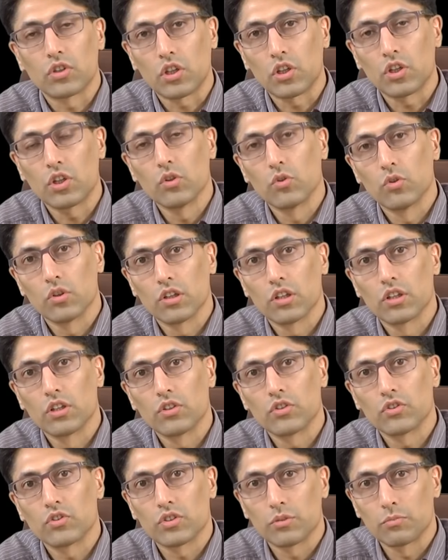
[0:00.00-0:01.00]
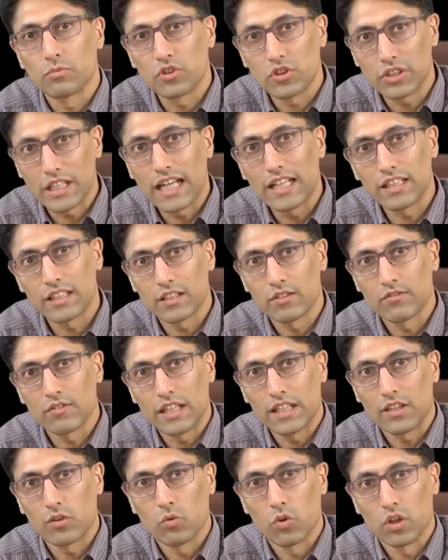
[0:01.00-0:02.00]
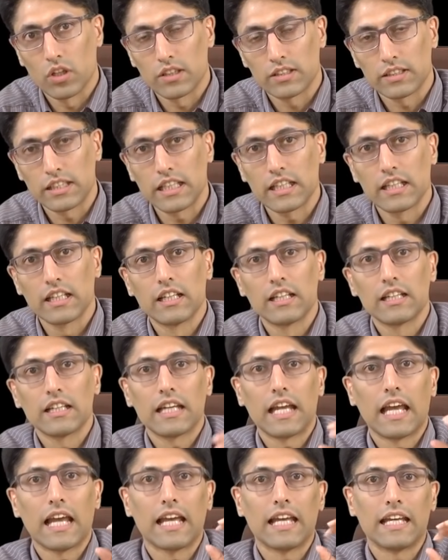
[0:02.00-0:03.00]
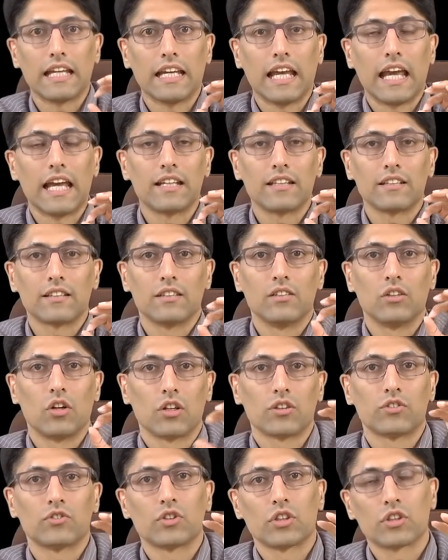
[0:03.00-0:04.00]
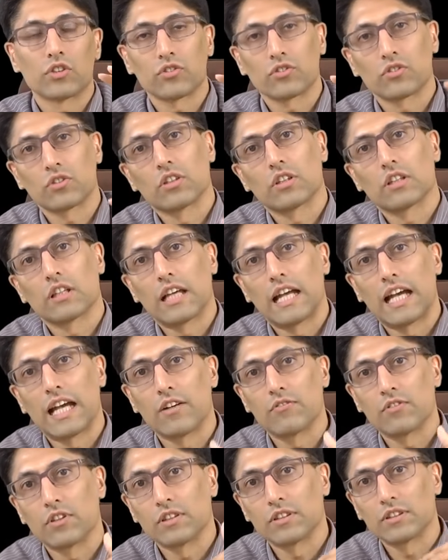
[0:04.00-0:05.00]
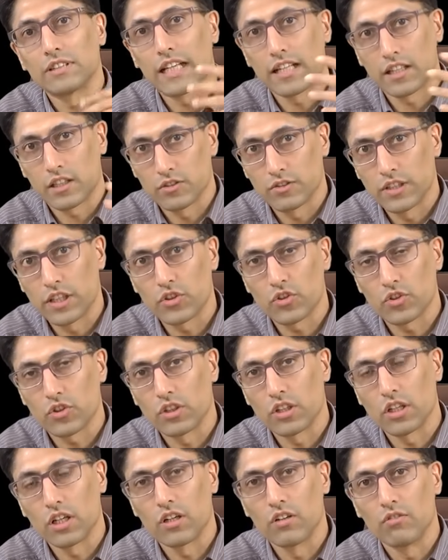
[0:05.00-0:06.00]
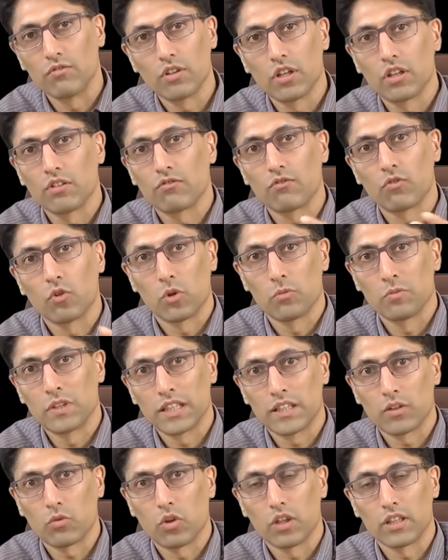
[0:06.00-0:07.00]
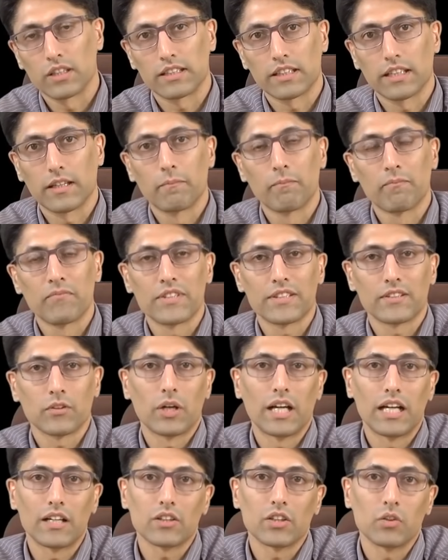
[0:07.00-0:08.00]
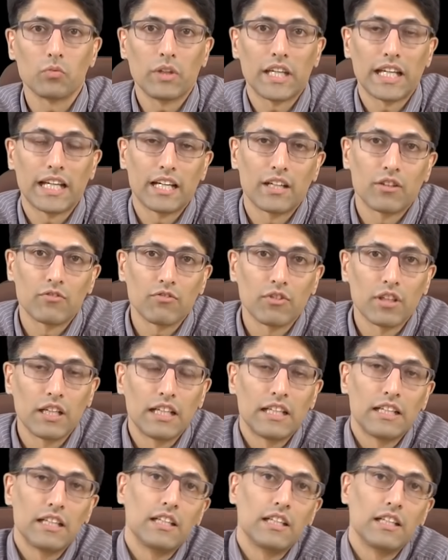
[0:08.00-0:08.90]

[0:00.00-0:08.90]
secure substantive equality and not just have a declaration of formal equality. So how can we have